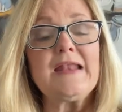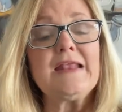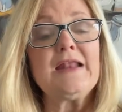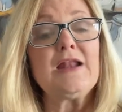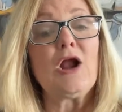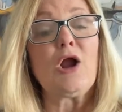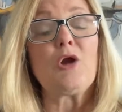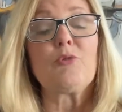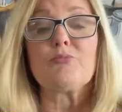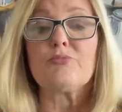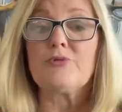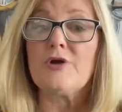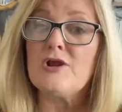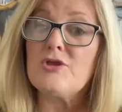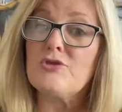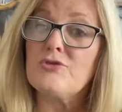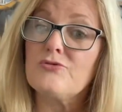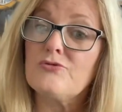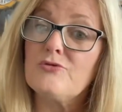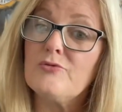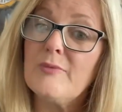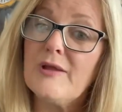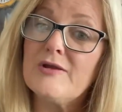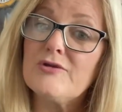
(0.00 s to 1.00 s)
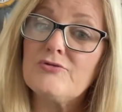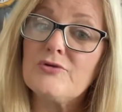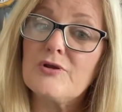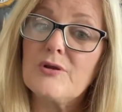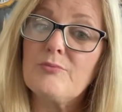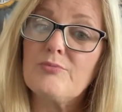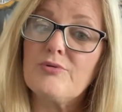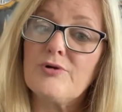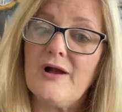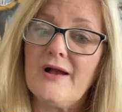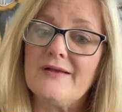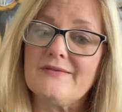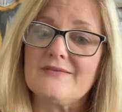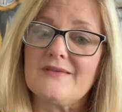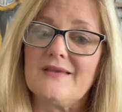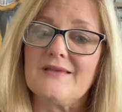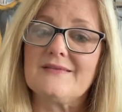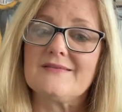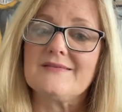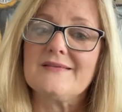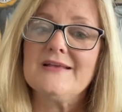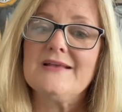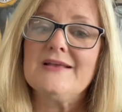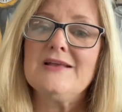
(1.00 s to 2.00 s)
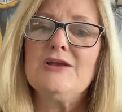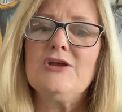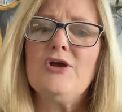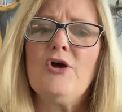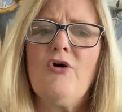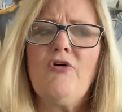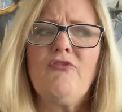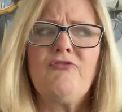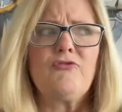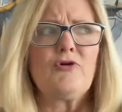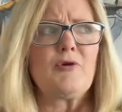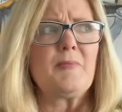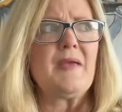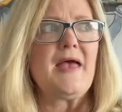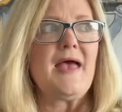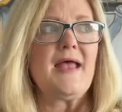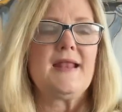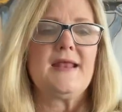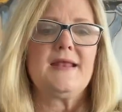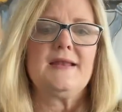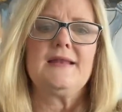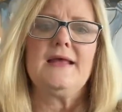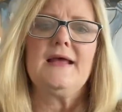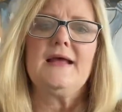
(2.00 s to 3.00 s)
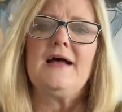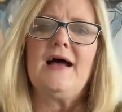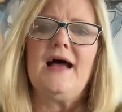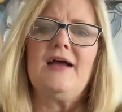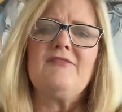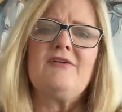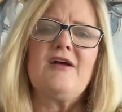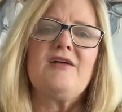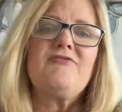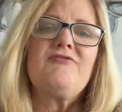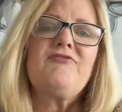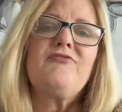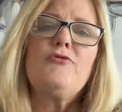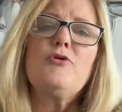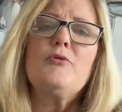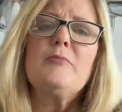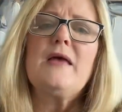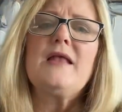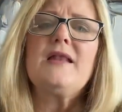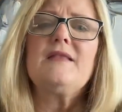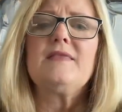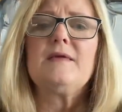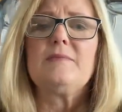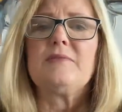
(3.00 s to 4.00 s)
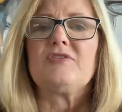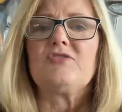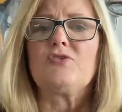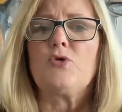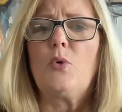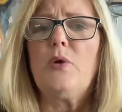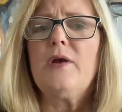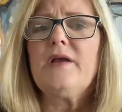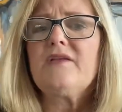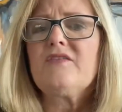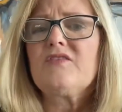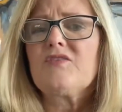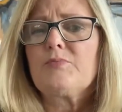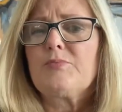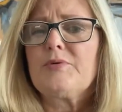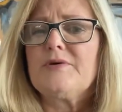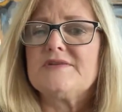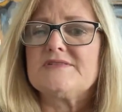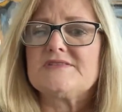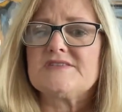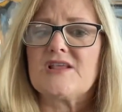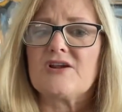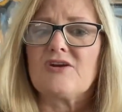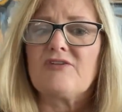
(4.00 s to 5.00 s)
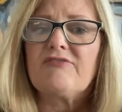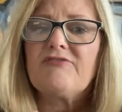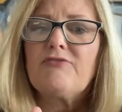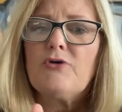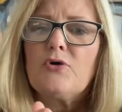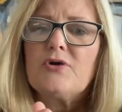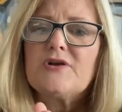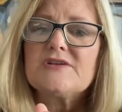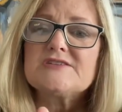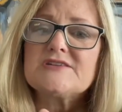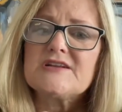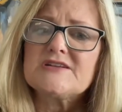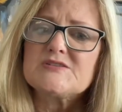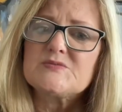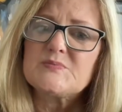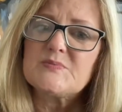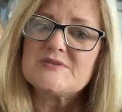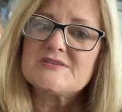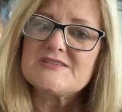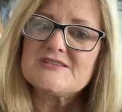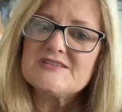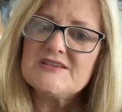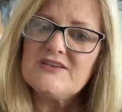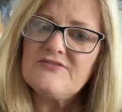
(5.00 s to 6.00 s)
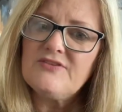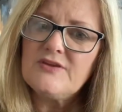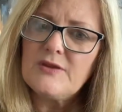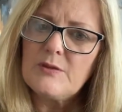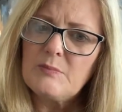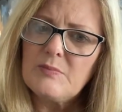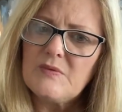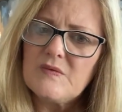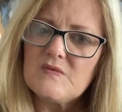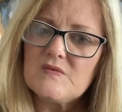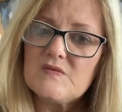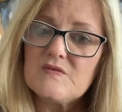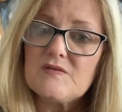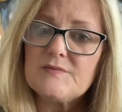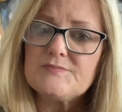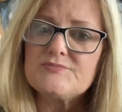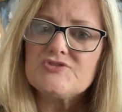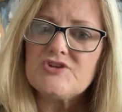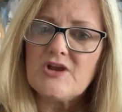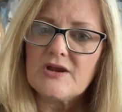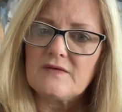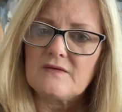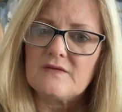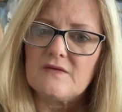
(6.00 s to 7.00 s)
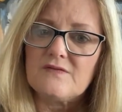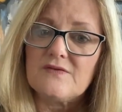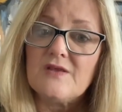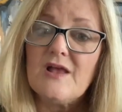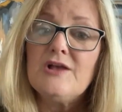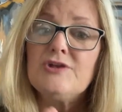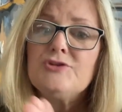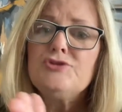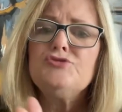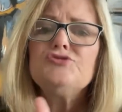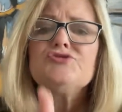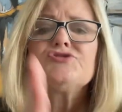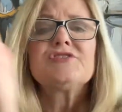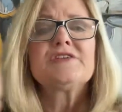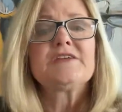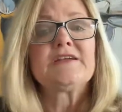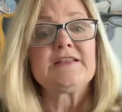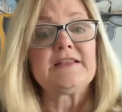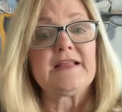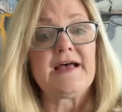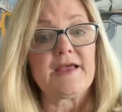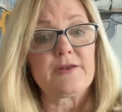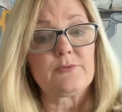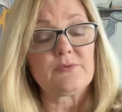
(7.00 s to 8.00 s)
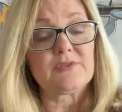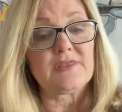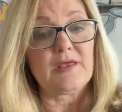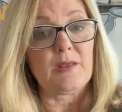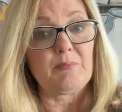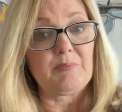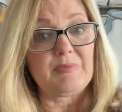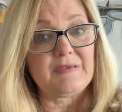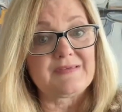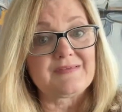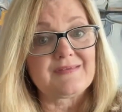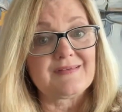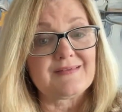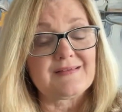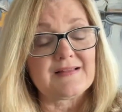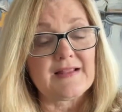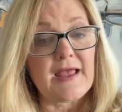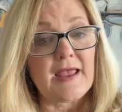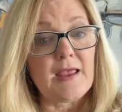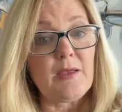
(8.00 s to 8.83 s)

in our breakthrough mentoring process. I formatted them as quick sprints that are focused on specific business objectives, usually aligned with that business